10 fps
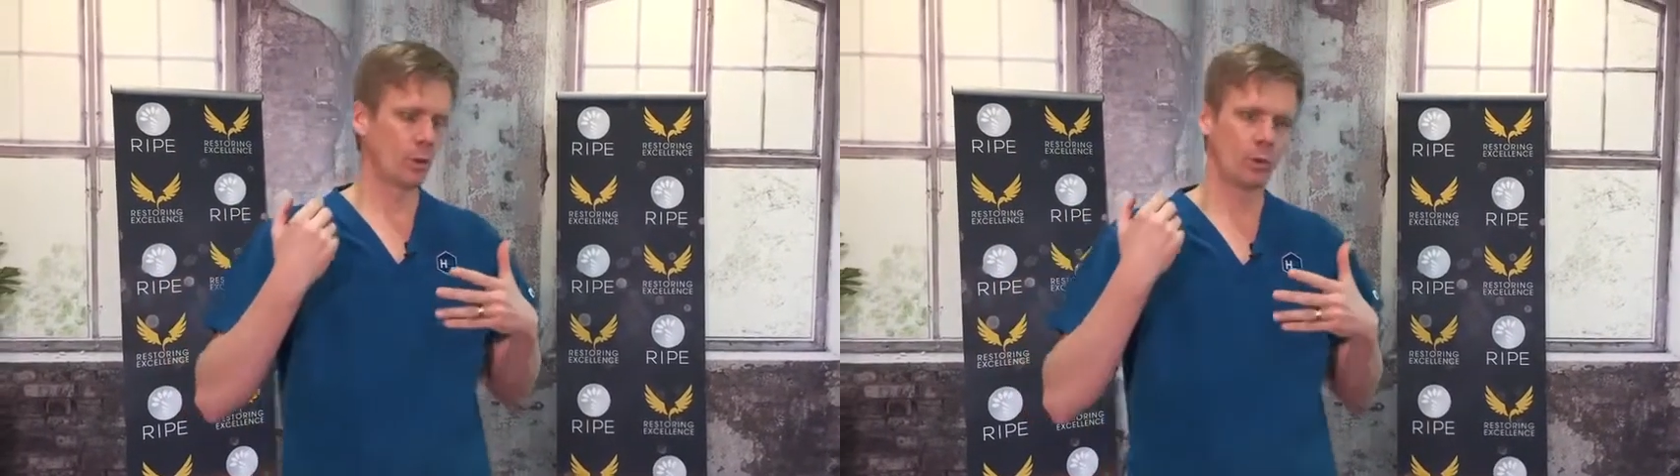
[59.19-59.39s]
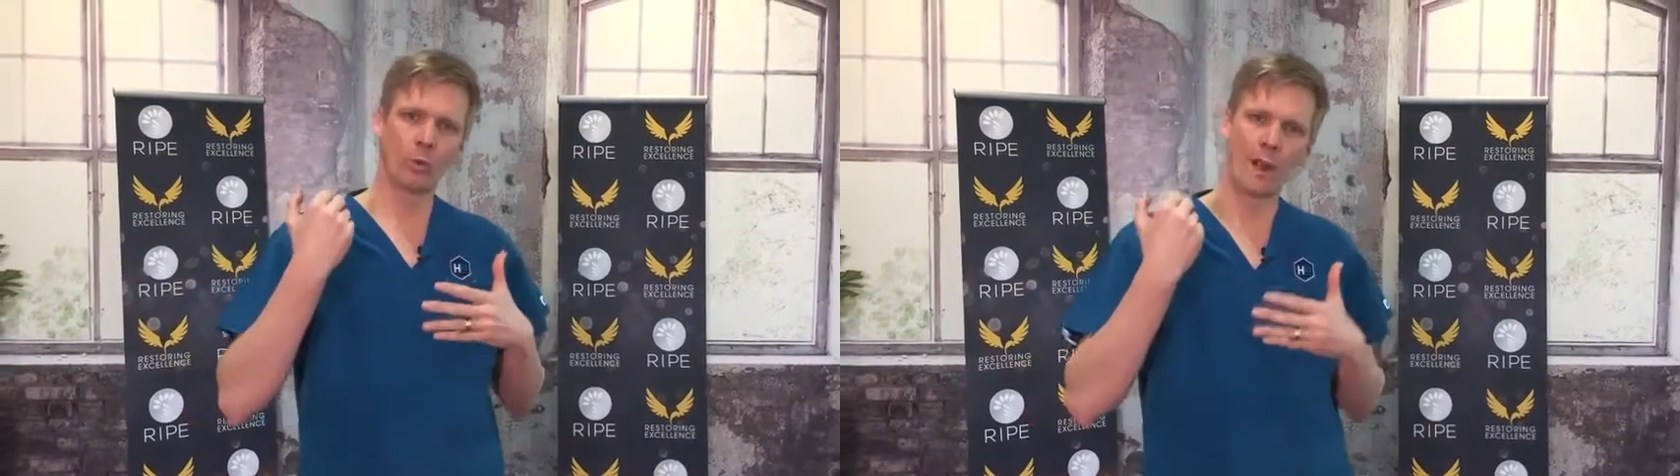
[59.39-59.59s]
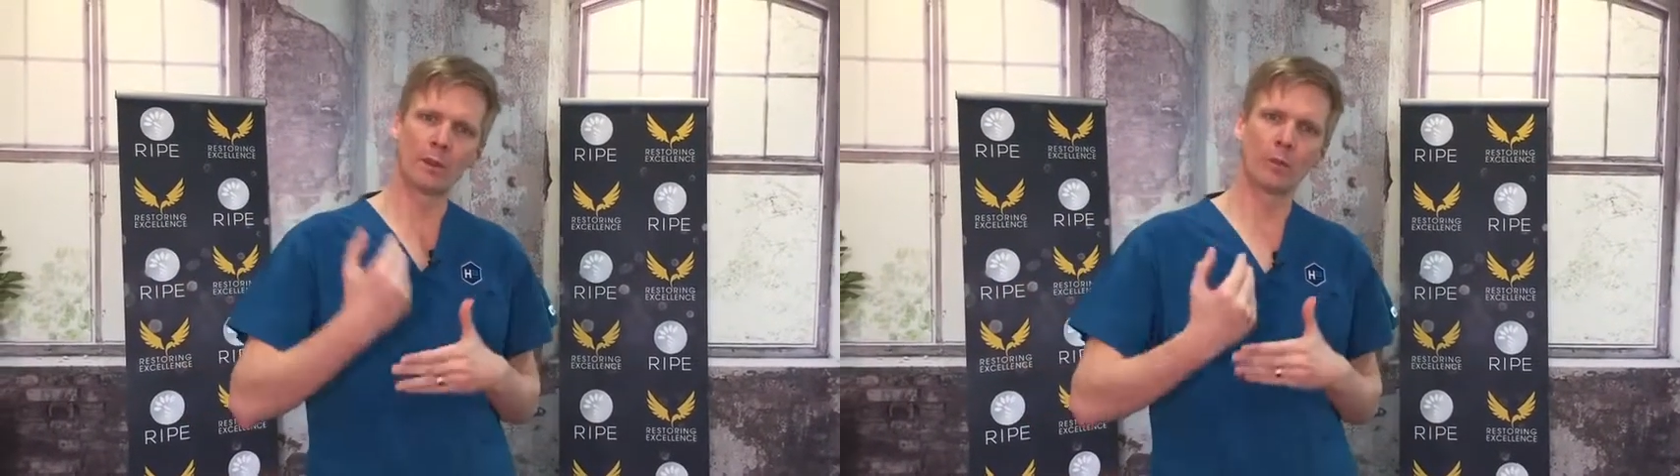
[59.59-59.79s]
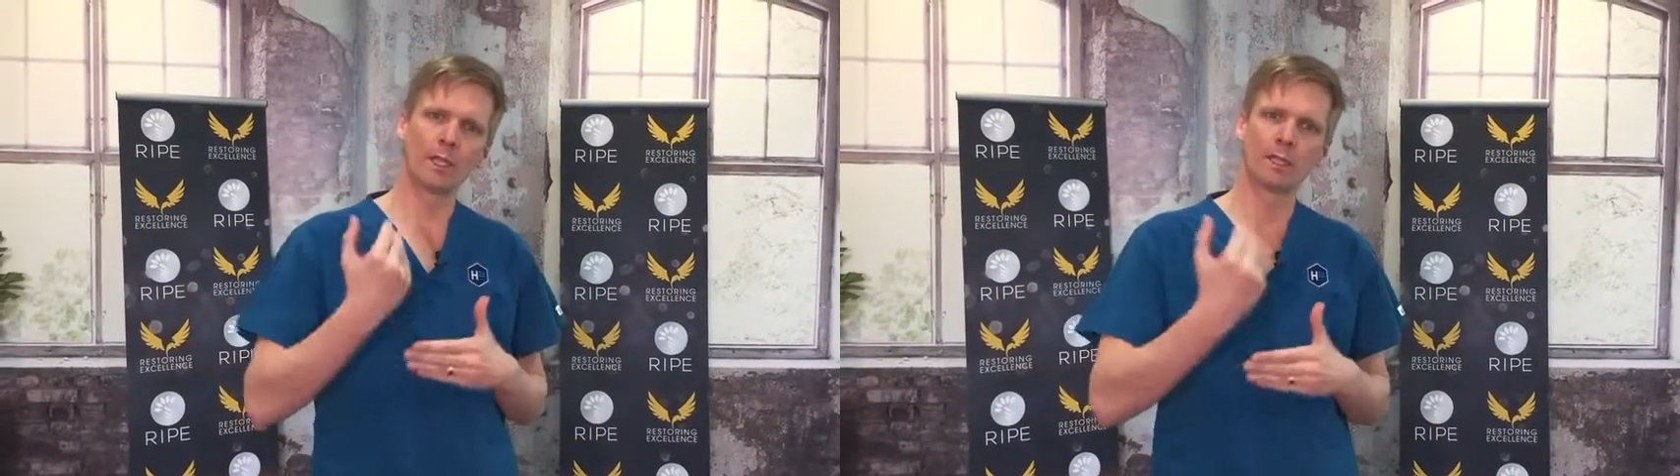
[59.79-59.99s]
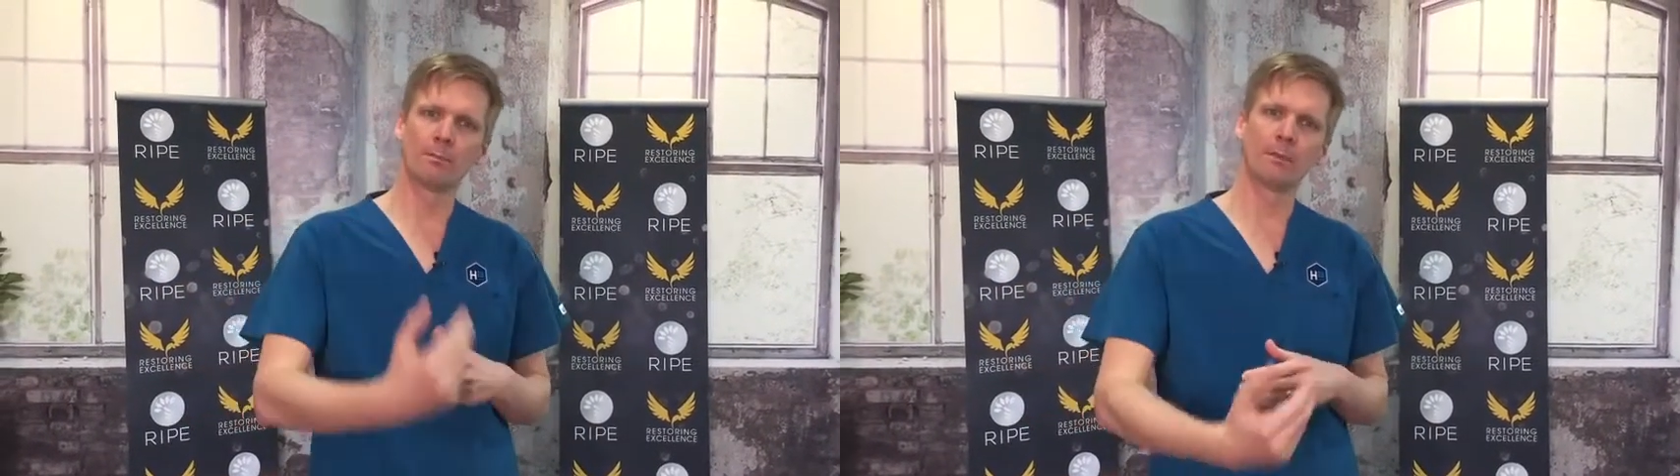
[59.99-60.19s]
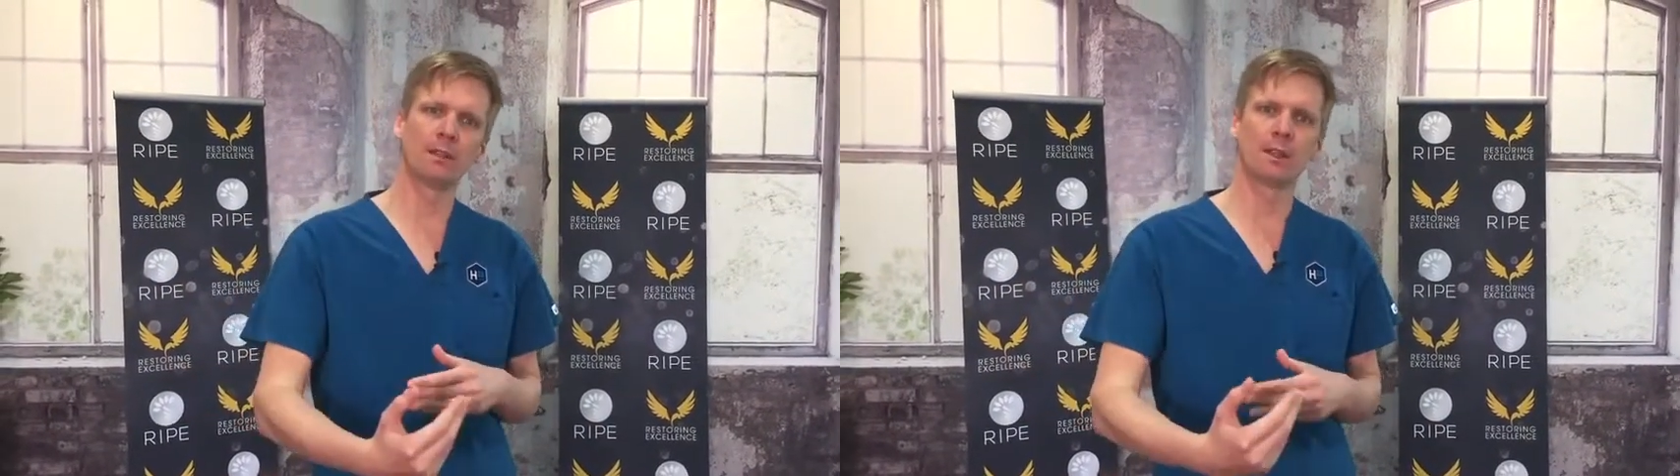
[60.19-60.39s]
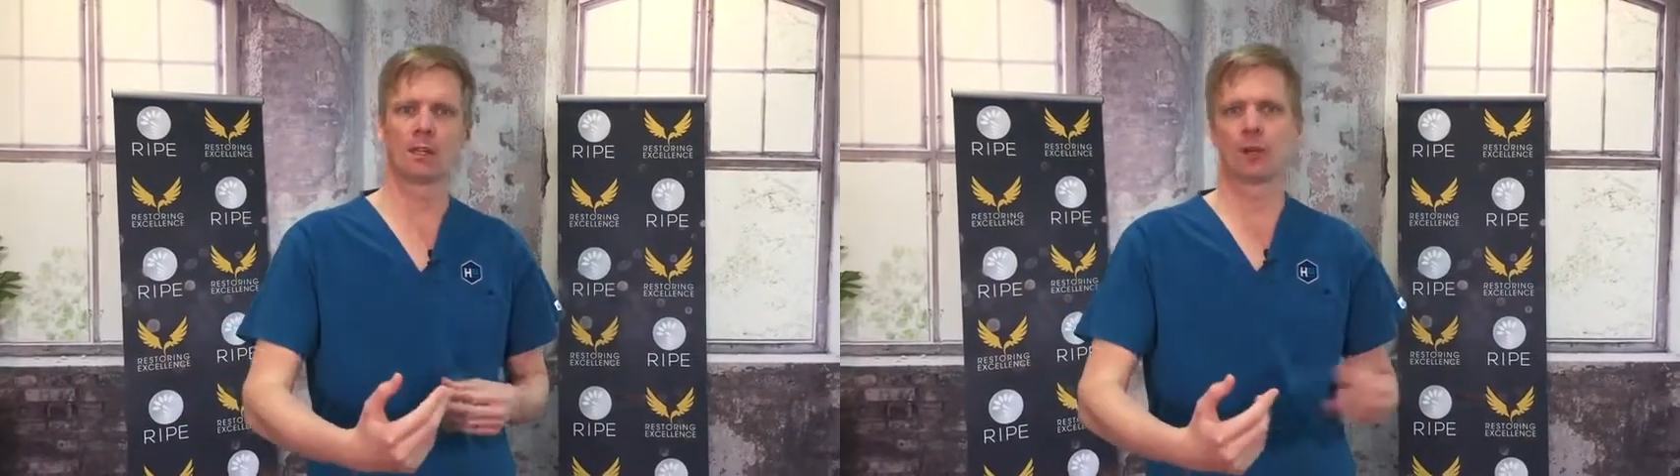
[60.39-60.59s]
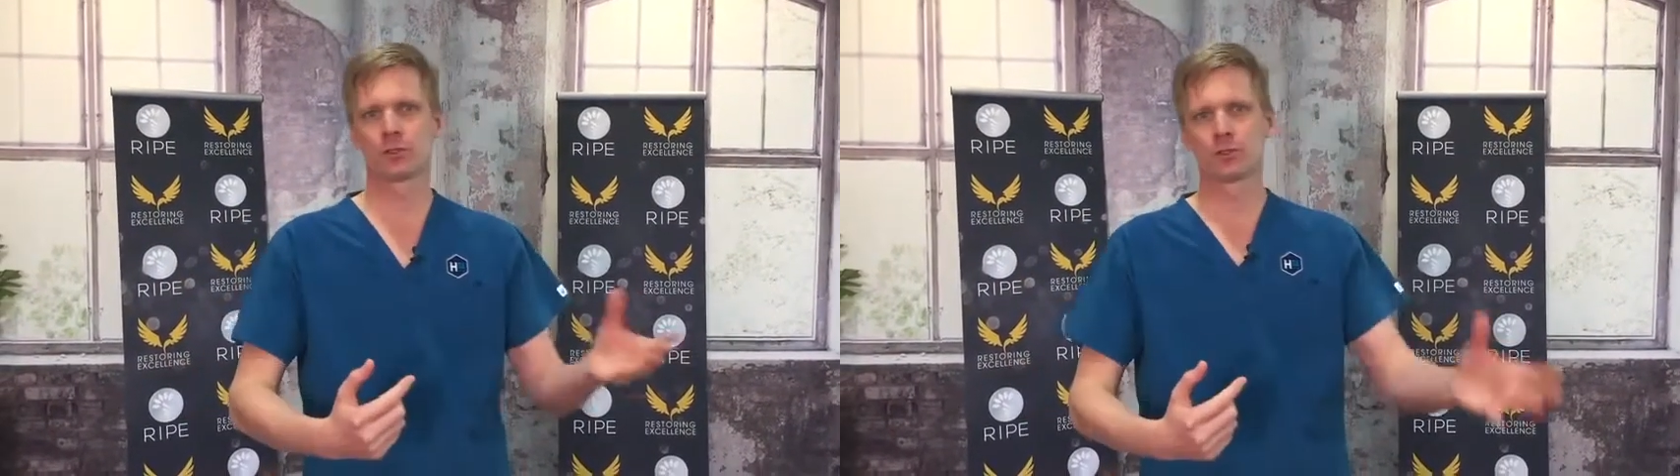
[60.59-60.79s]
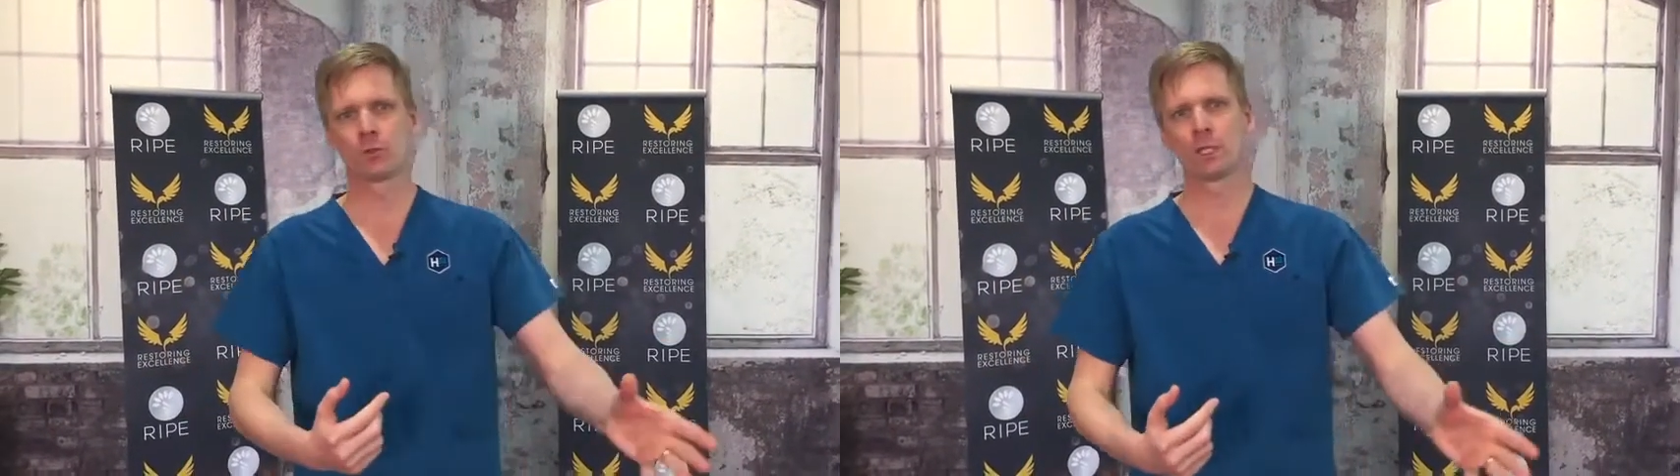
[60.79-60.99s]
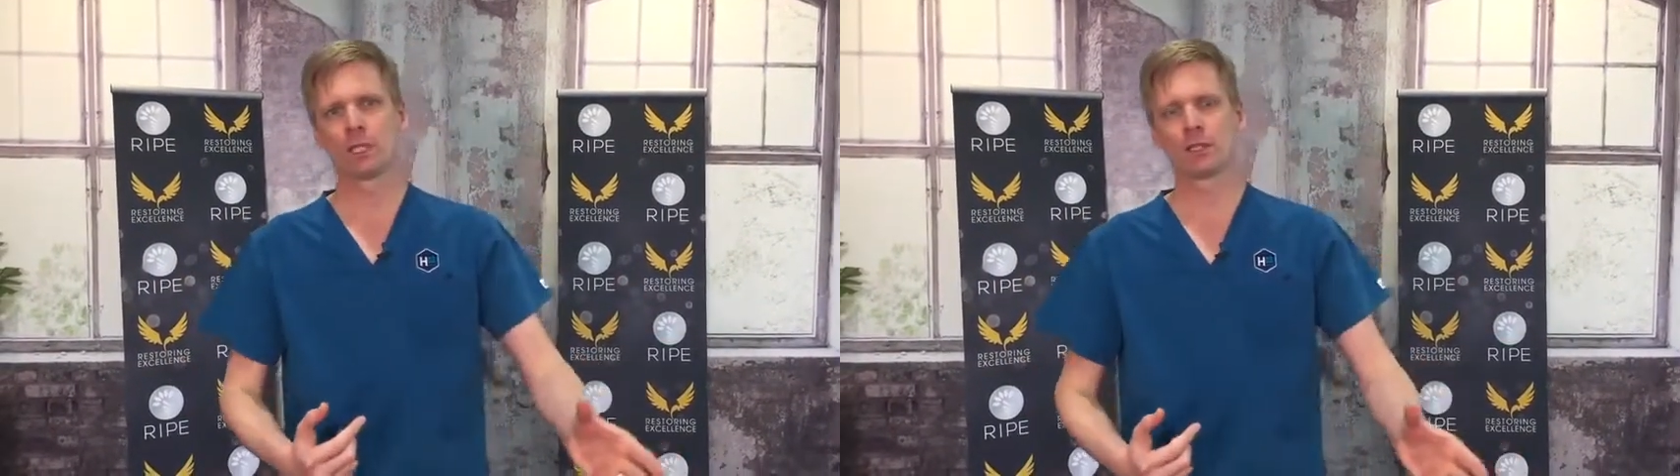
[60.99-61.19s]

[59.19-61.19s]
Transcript: whether we can meet their goals, do we need to